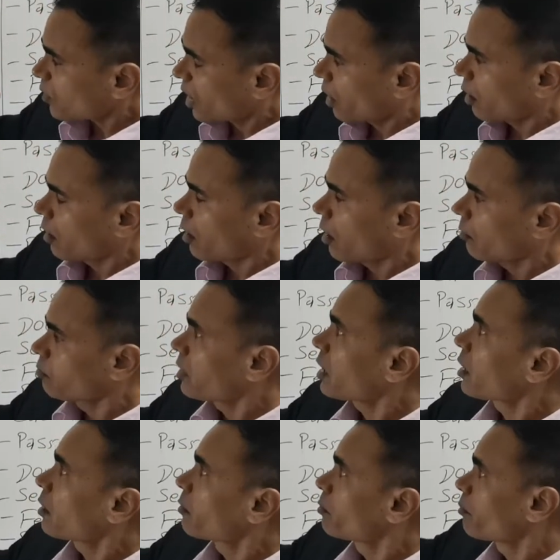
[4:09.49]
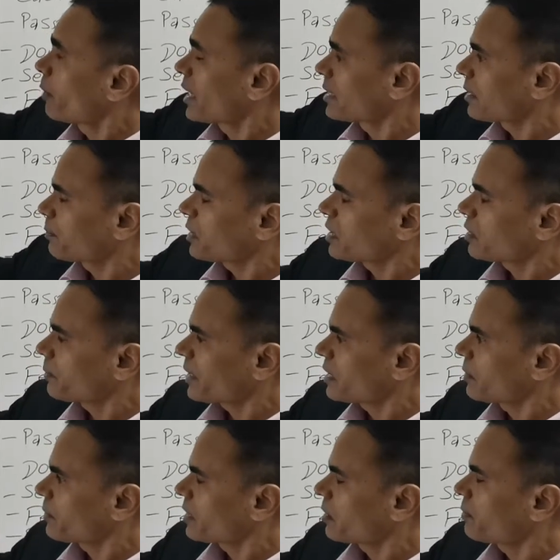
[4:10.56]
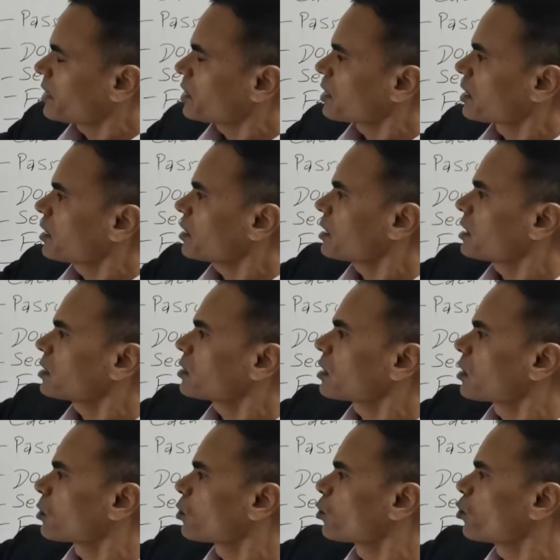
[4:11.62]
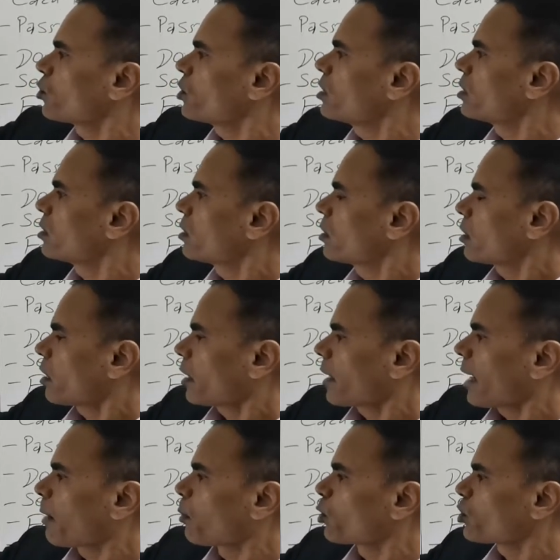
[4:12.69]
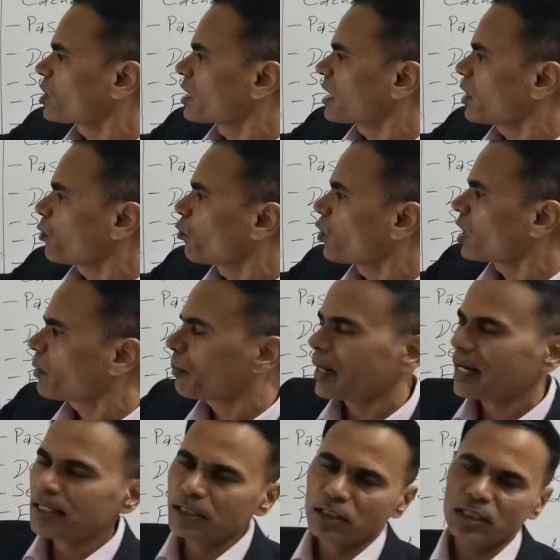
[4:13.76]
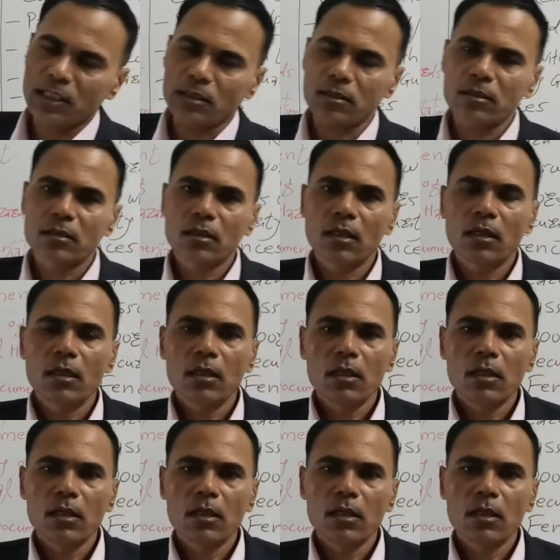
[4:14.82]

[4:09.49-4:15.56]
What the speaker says: biosafety specific feature is good laboratory work practices.